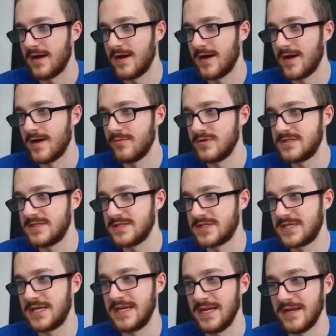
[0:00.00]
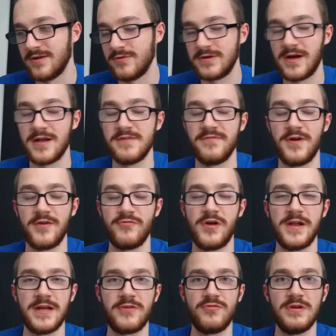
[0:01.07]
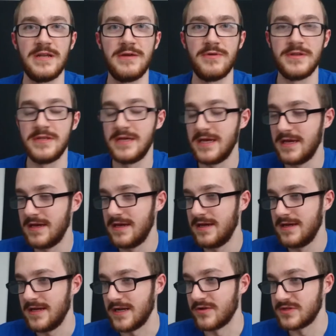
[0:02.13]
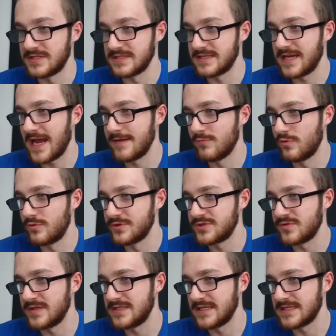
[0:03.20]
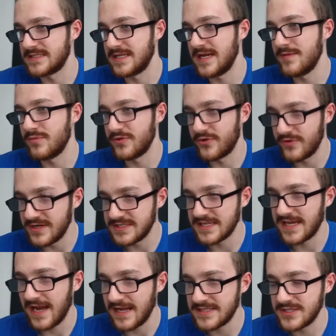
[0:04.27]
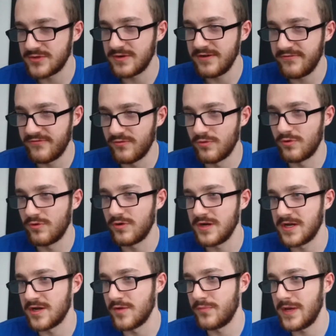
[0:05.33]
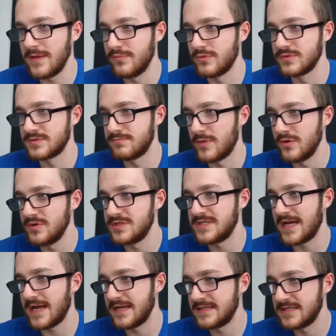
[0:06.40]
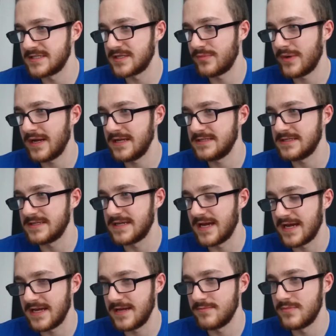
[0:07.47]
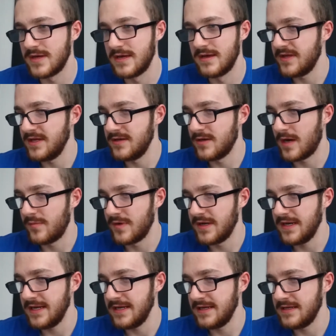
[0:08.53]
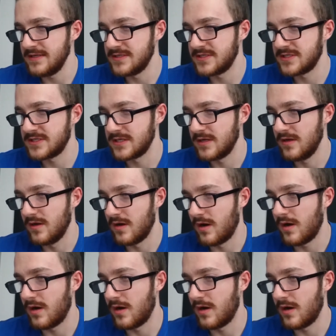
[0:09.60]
uh, which is, you know, kind of ironic really when, you know, this is the Game Awards 2016, but there is a category for, you know, people's most anticipated game, and the nominees